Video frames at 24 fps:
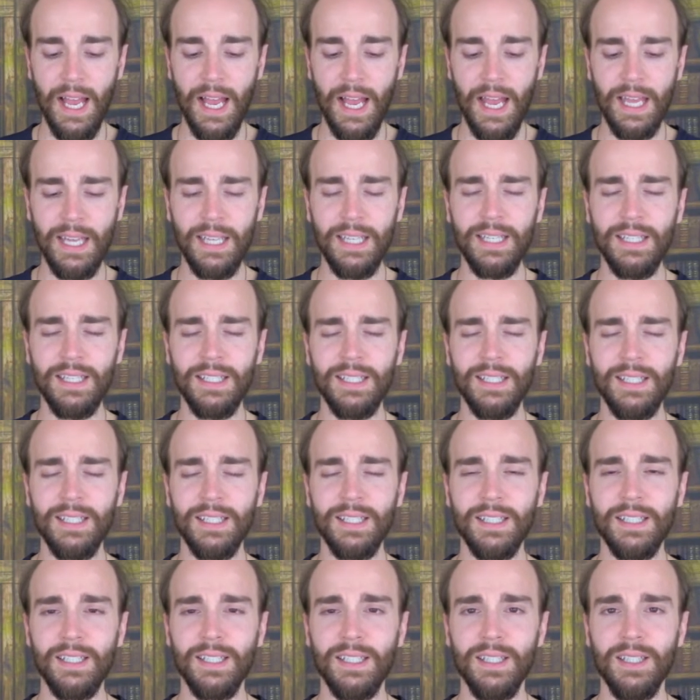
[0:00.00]
And
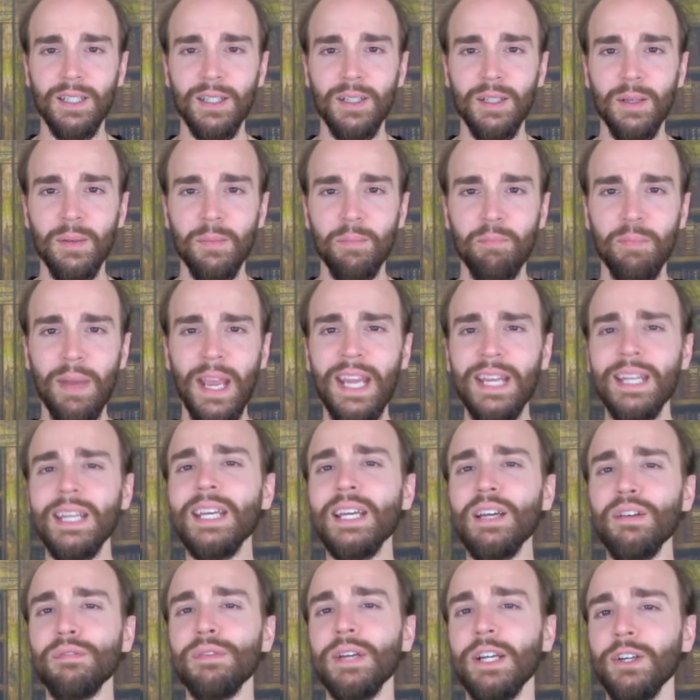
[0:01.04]

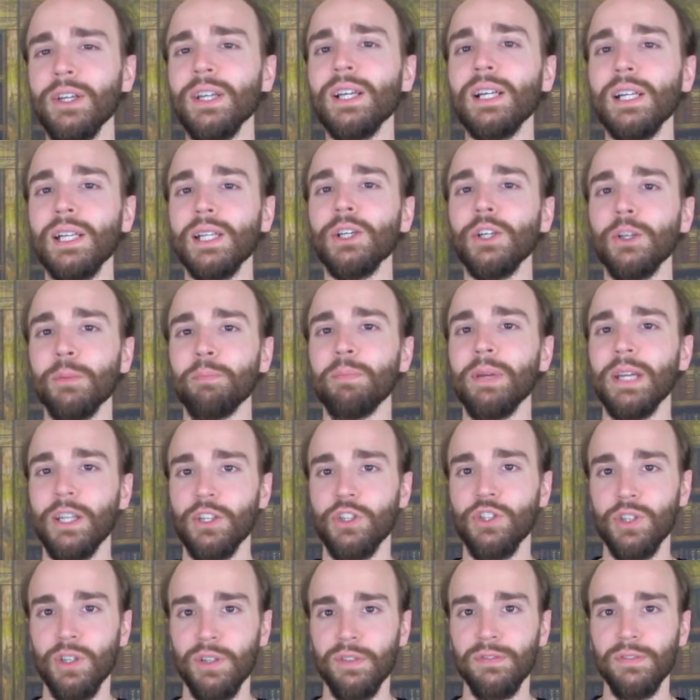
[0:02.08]
painting a very clear
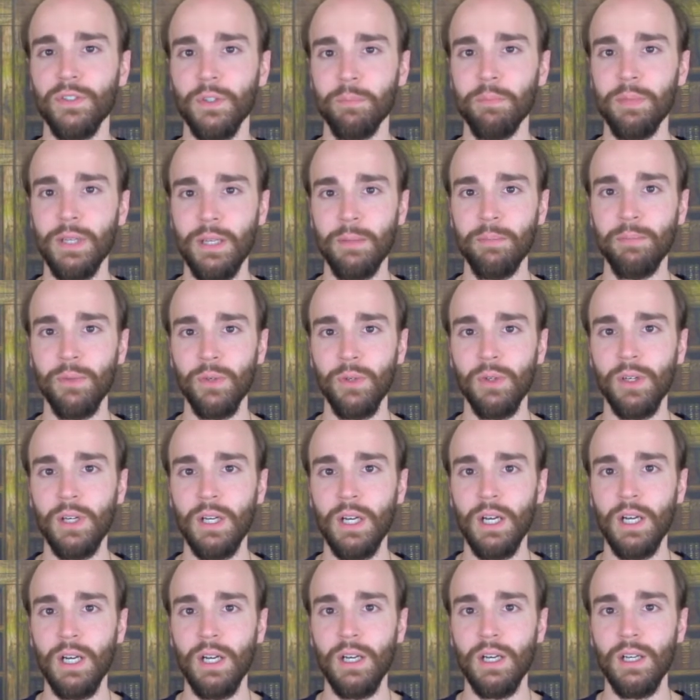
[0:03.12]
picture for people
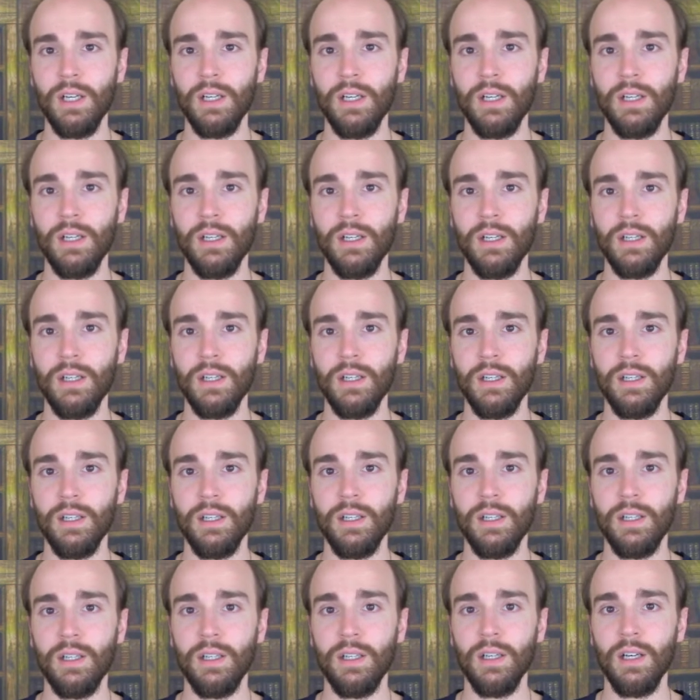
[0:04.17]

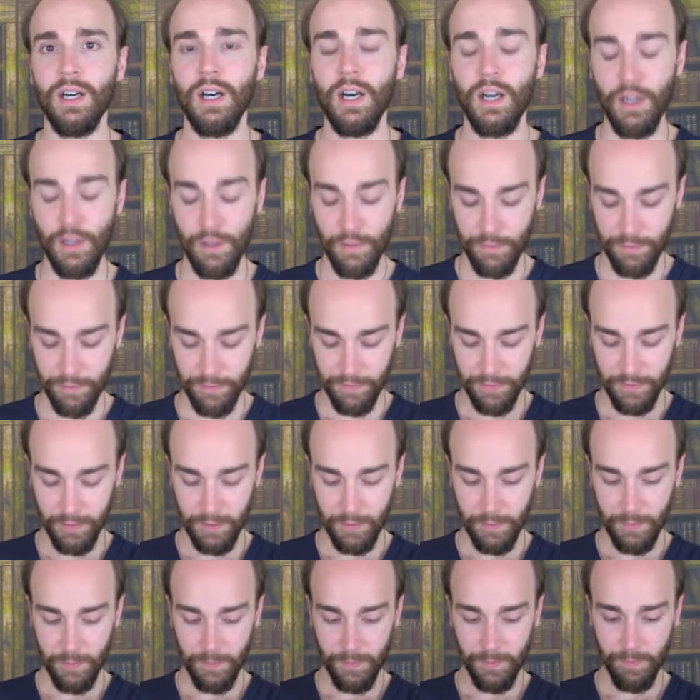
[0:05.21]
of
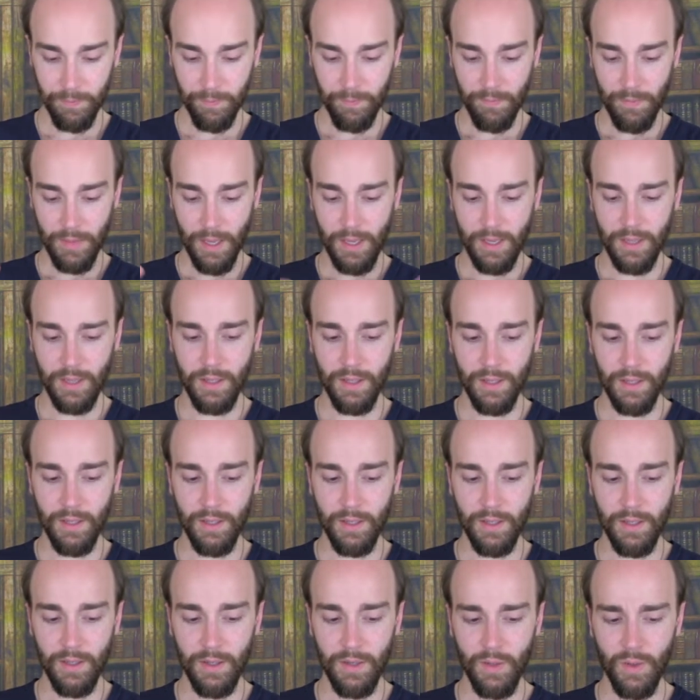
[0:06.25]

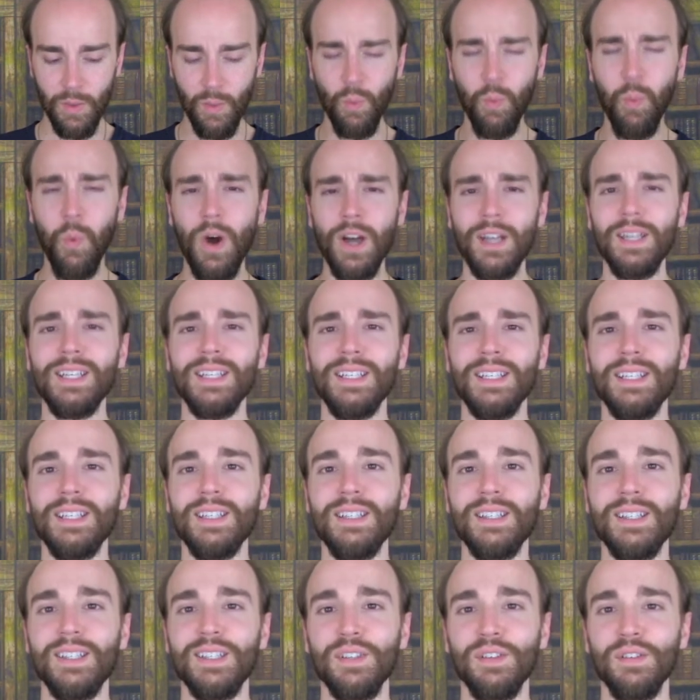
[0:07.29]
what
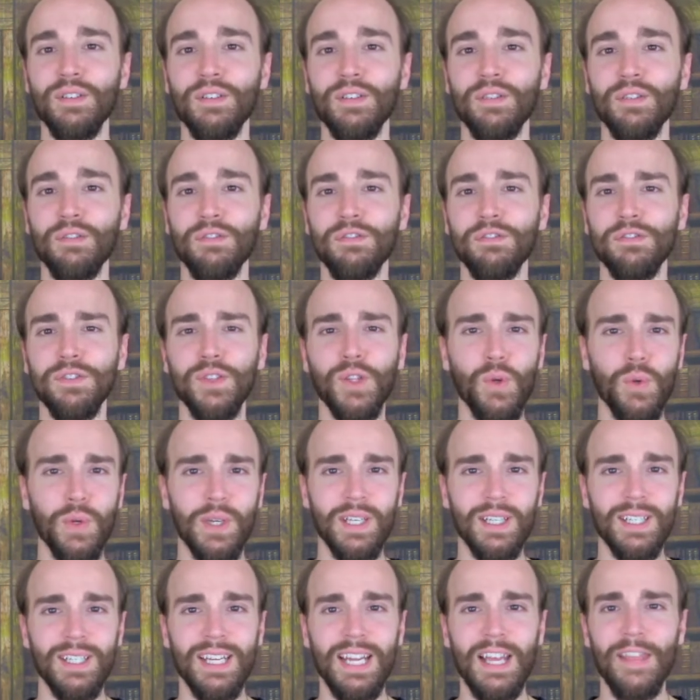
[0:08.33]
is
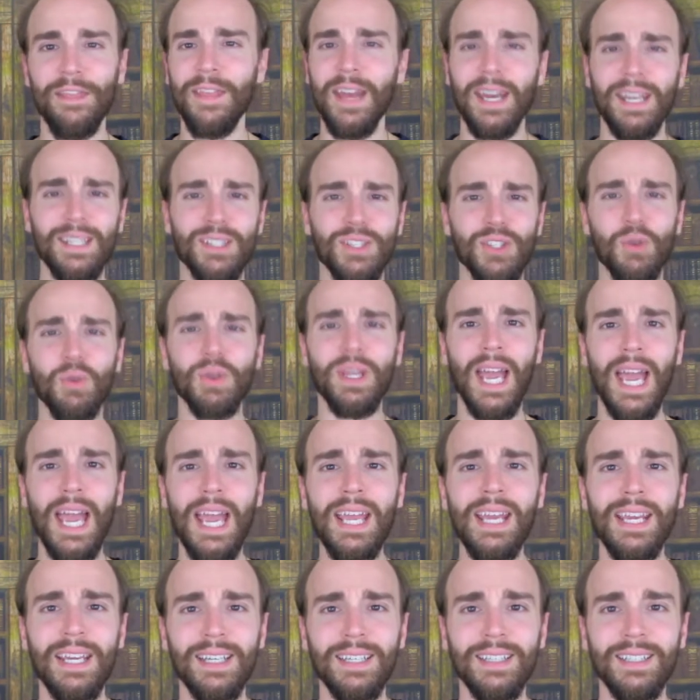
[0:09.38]
fluid, and that it's
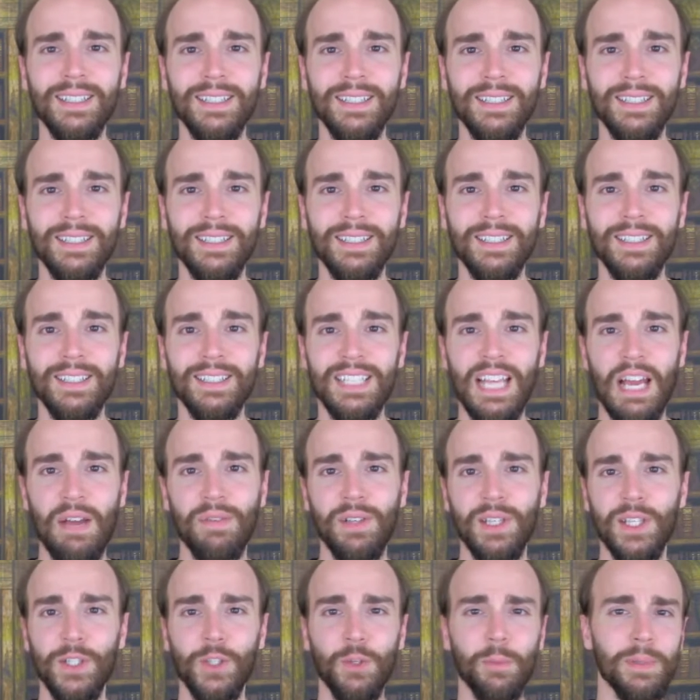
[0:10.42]
okay to have a
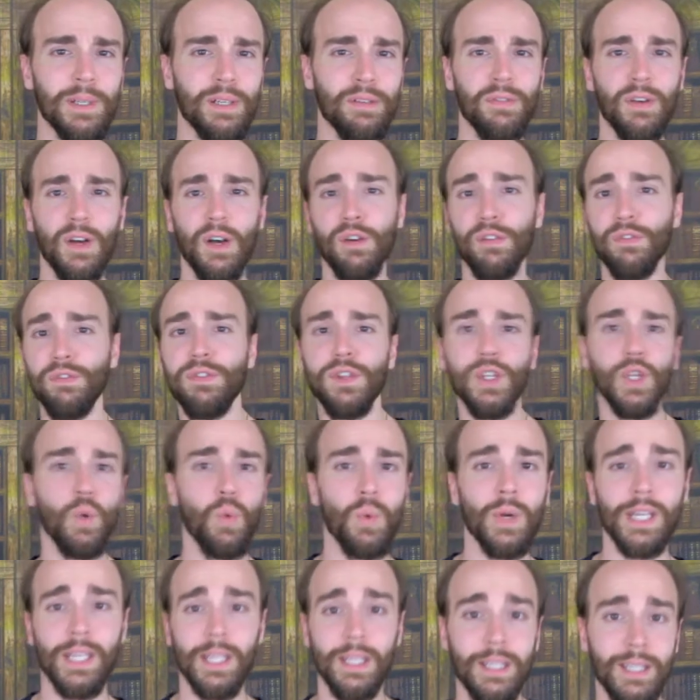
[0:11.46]
little bit of
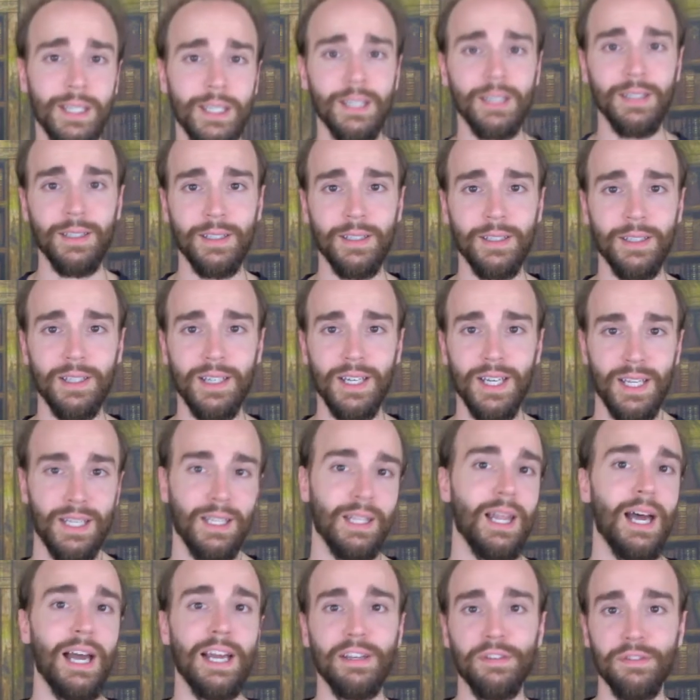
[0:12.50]
fluidity in
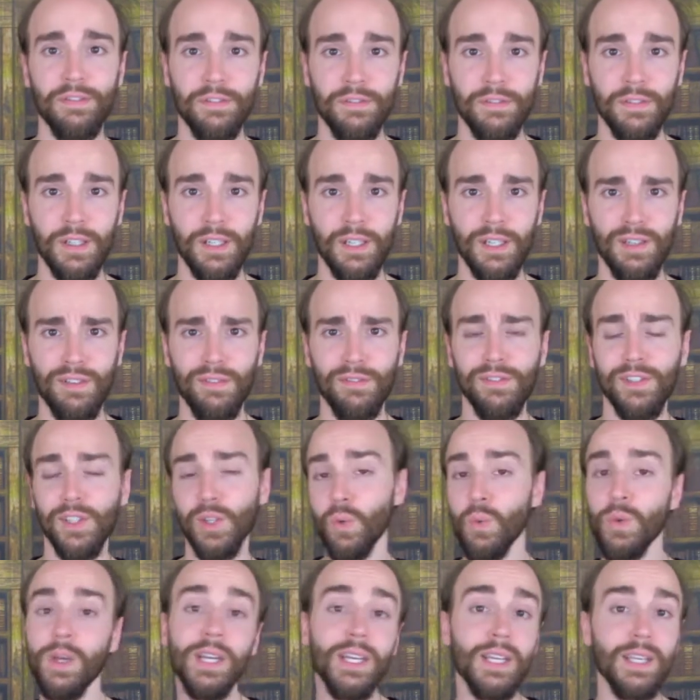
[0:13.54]
life.
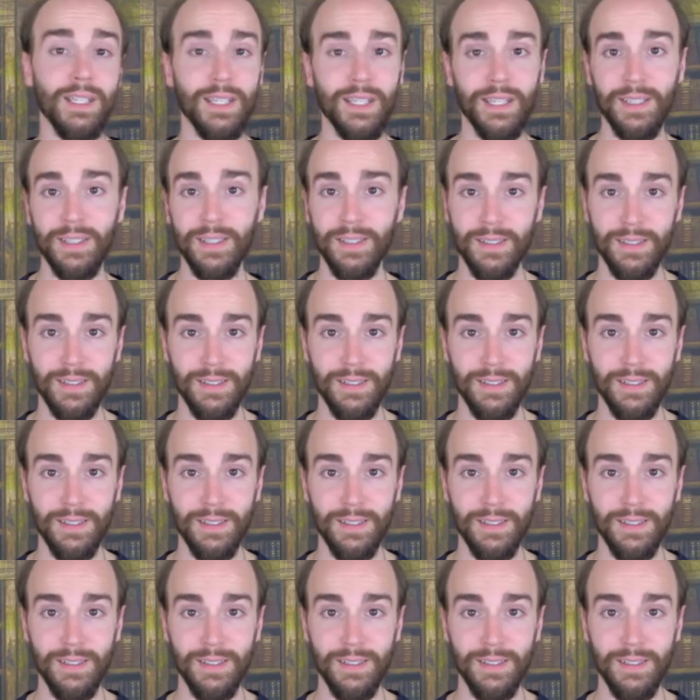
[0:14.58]
Fluidity